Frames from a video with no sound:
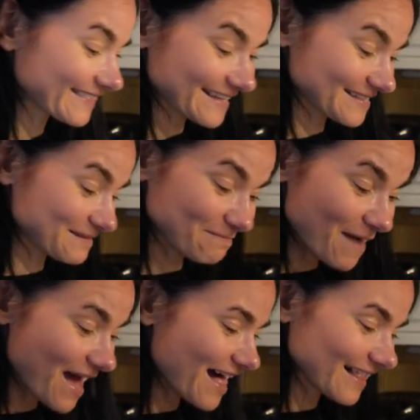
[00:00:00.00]
The
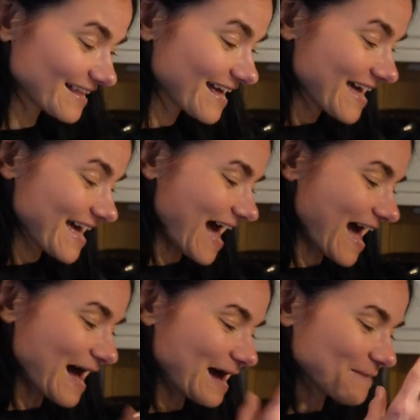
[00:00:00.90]
smell,
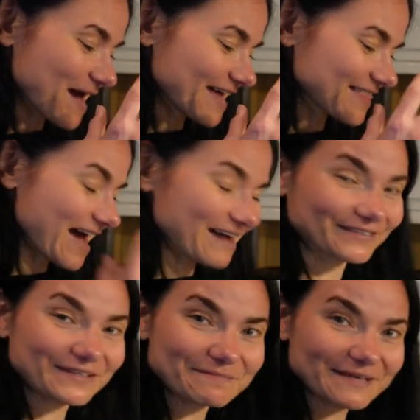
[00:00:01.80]
and
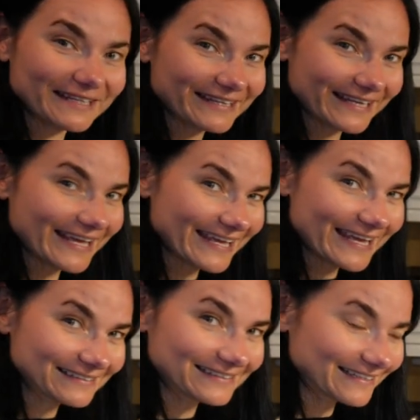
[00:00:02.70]
after me digging
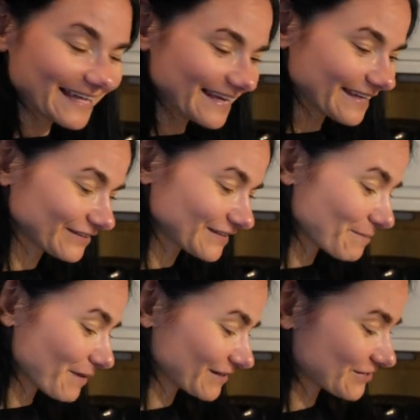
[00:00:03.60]
yesterday into the
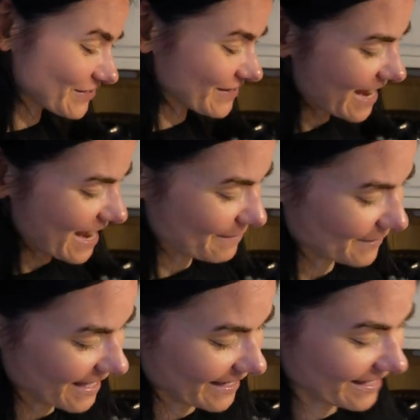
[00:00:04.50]
bacteria, I'm
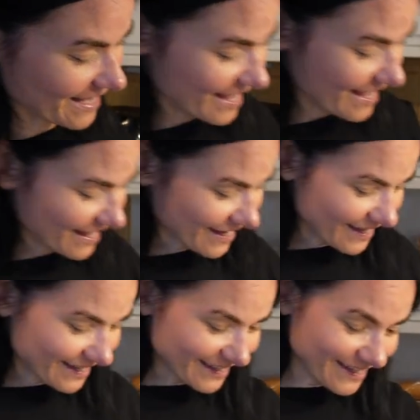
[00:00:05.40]
like,
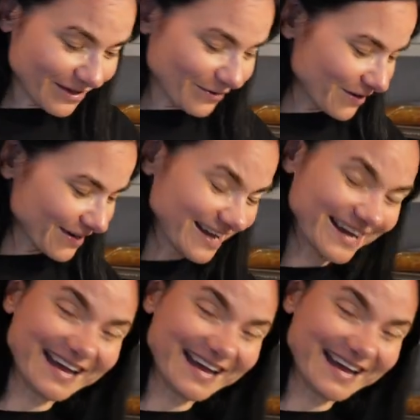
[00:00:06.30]
you know what,